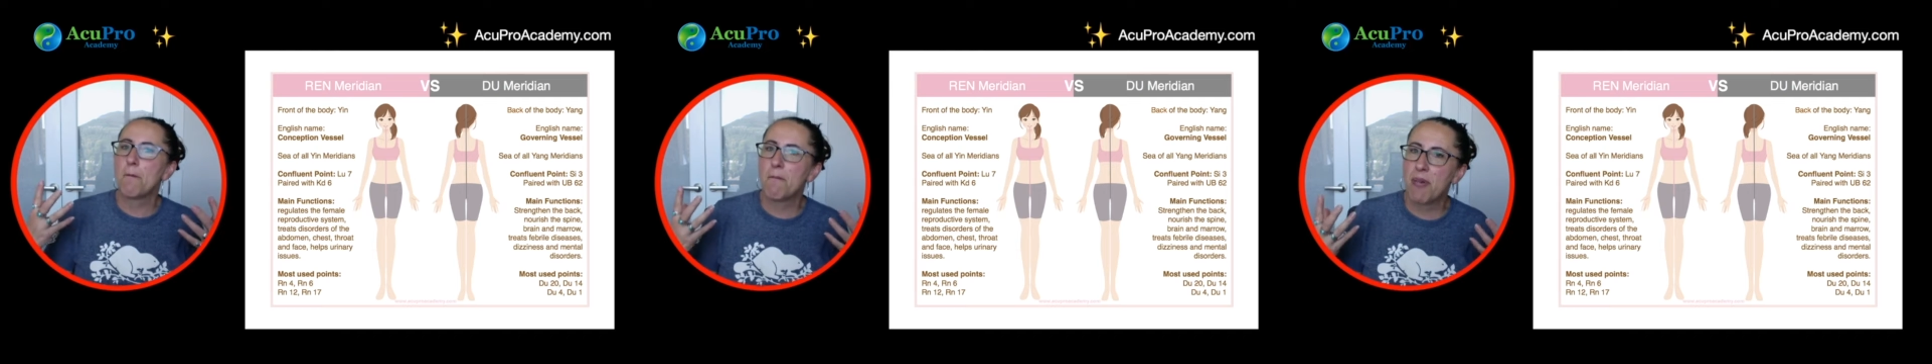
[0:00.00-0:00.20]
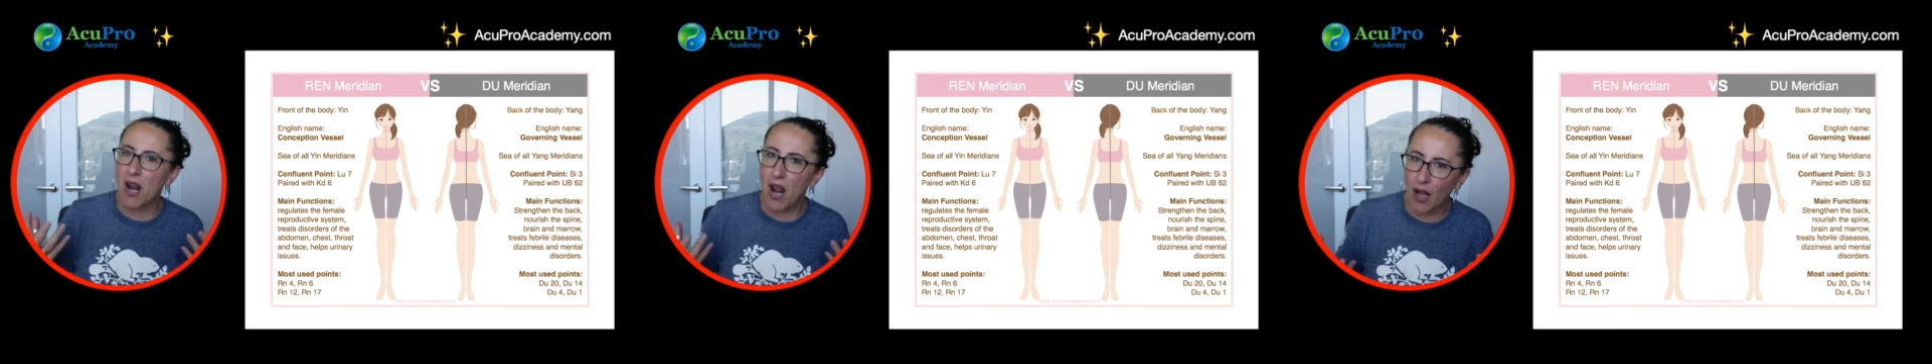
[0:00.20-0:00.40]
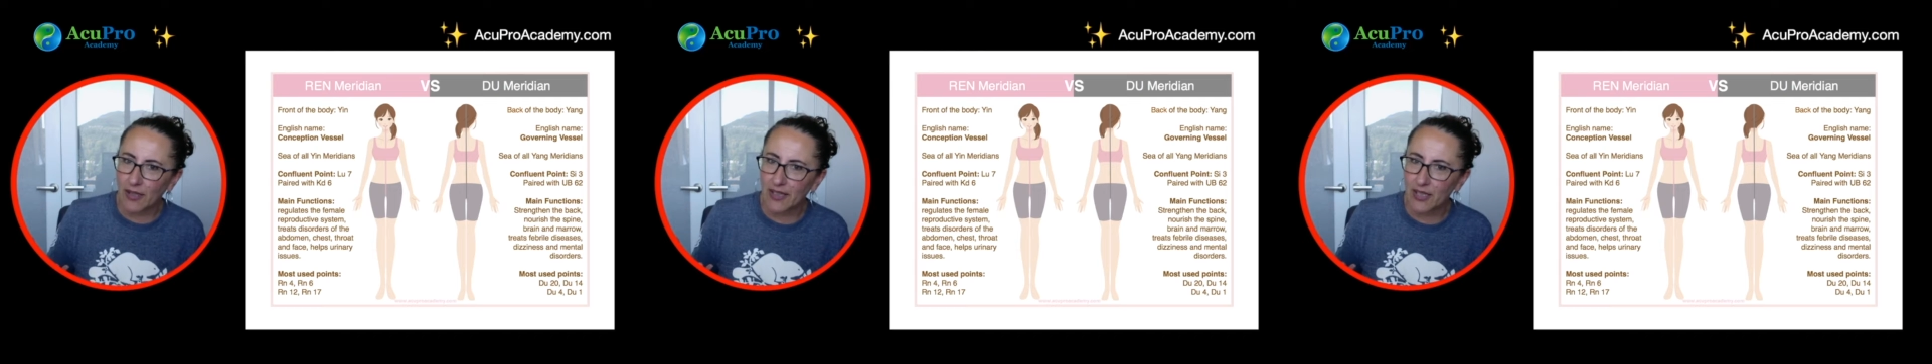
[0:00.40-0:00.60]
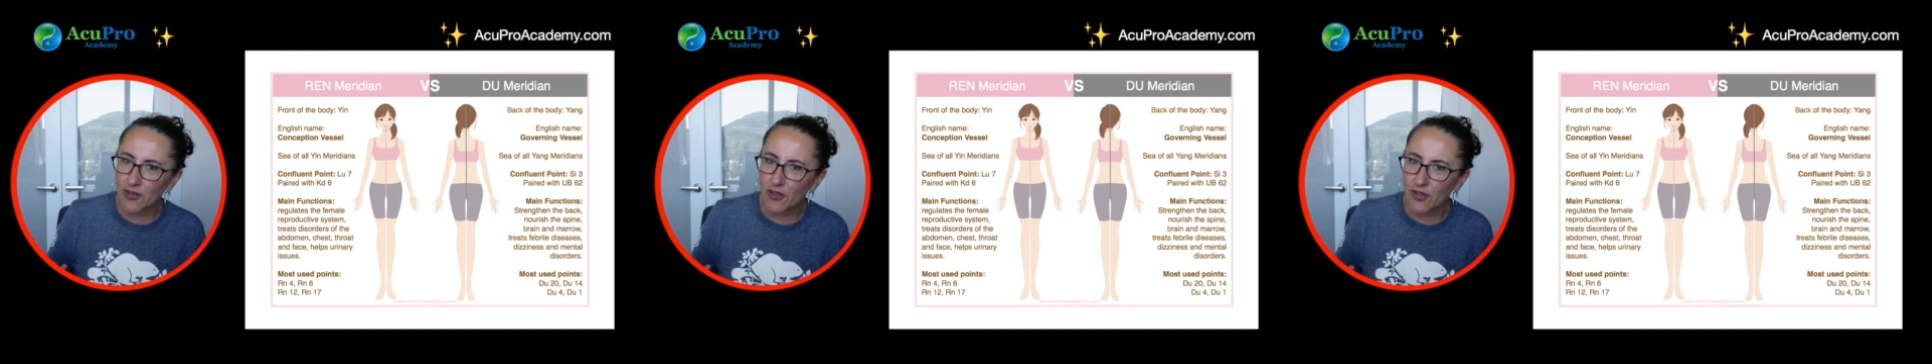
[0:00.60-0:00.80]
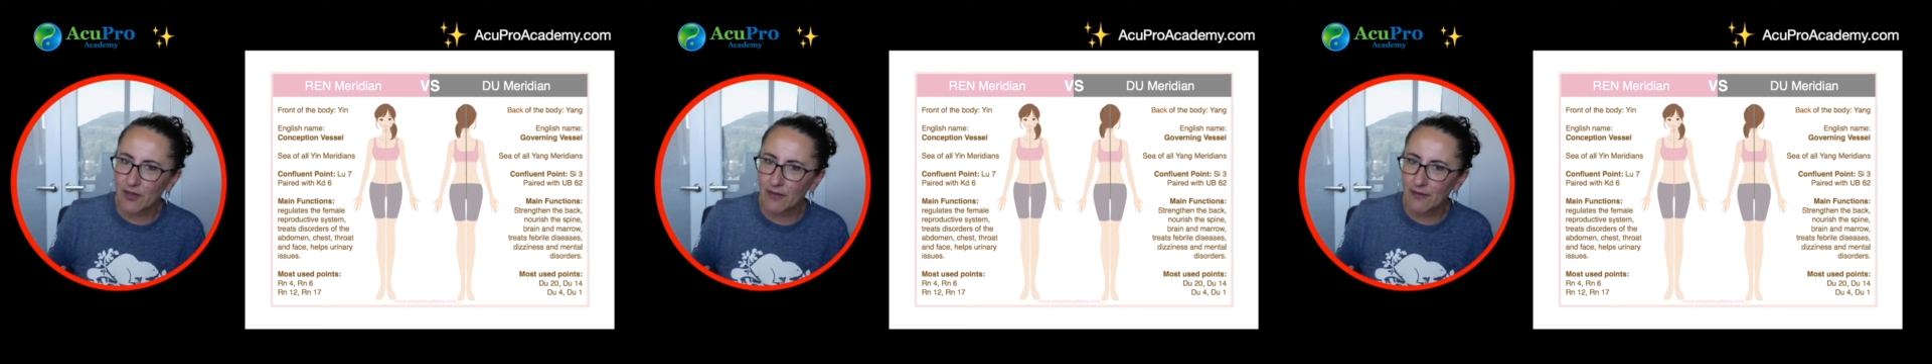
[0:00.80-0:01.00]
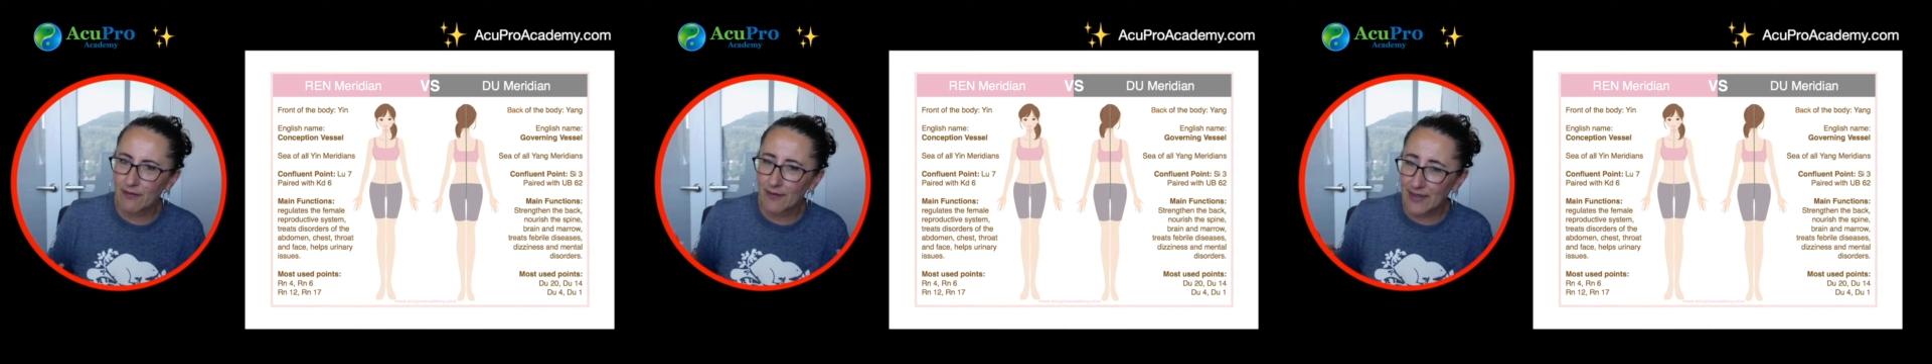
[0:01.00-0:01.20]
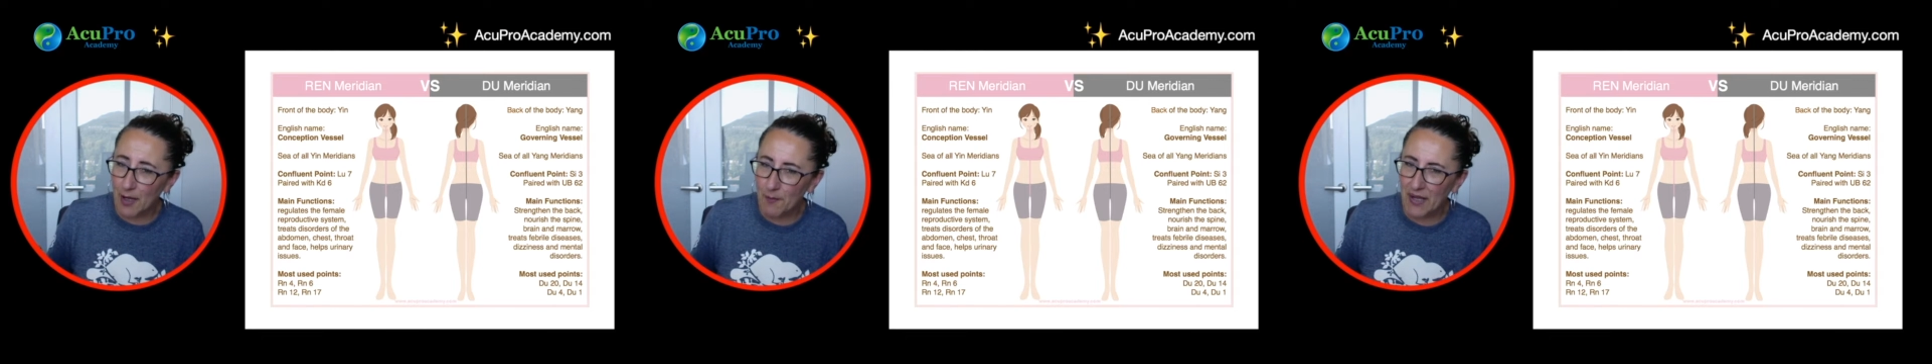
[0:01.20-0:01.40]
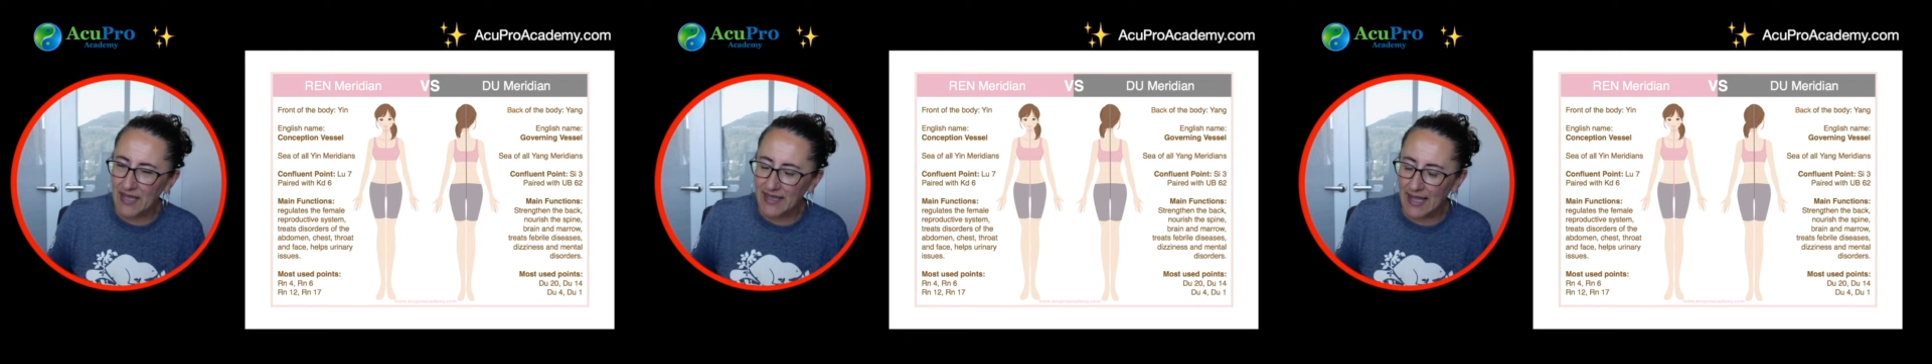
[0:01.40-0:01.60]
blockage. Does
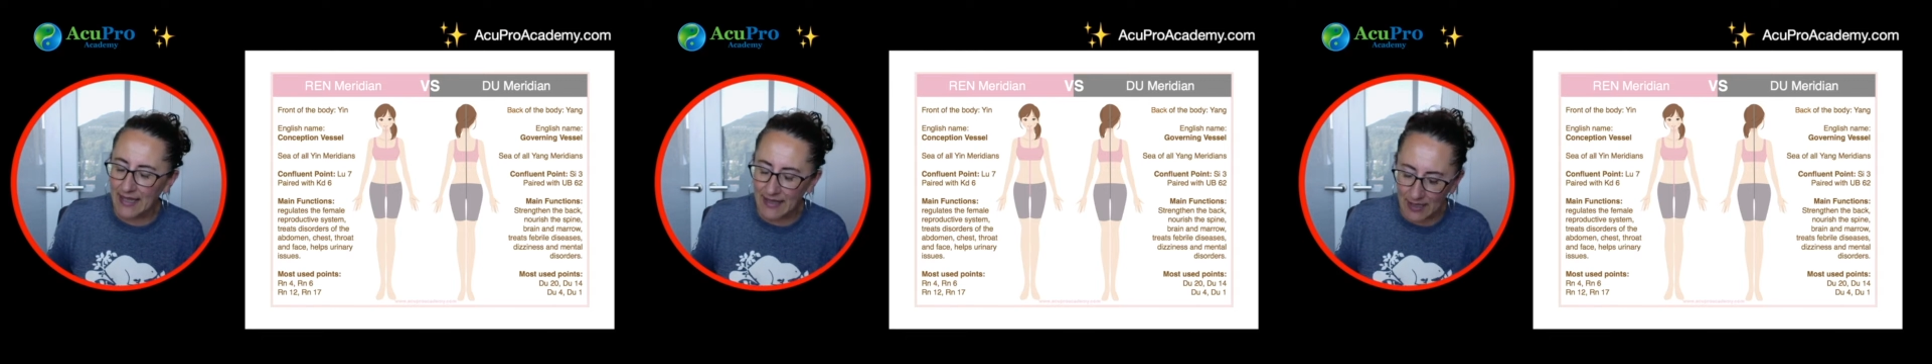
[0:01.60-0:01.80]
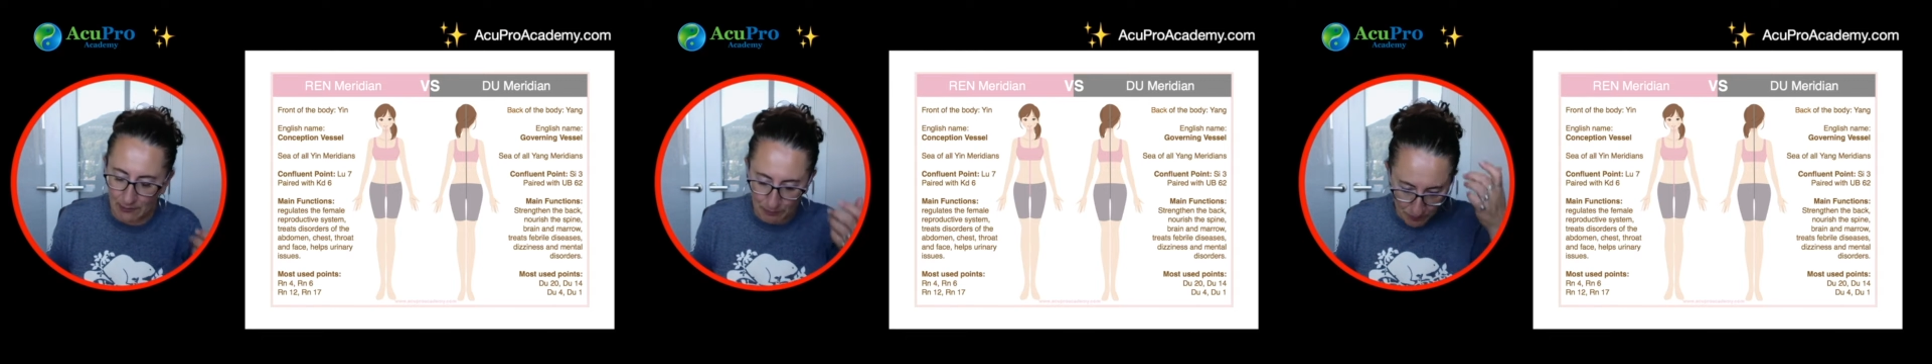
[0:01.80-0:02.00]
that make sense?